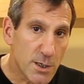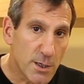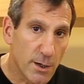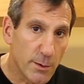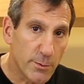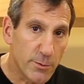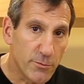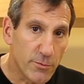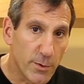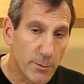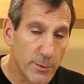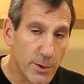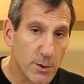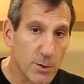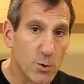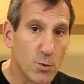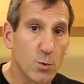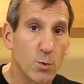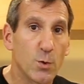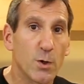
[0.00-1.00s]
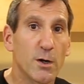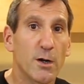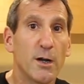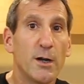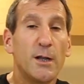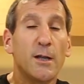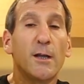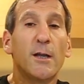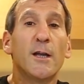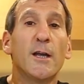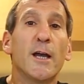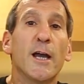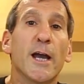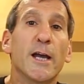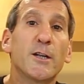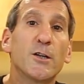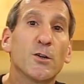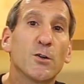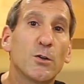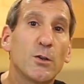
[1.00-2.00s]
coming from your core,
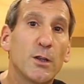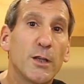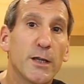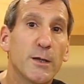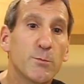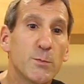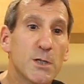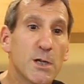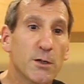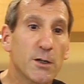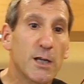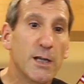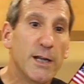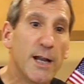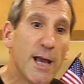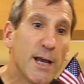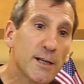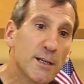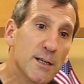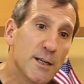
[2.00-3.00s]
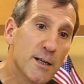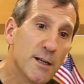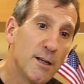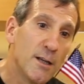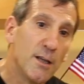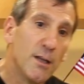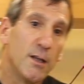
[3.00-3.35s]
and your limbs are connected.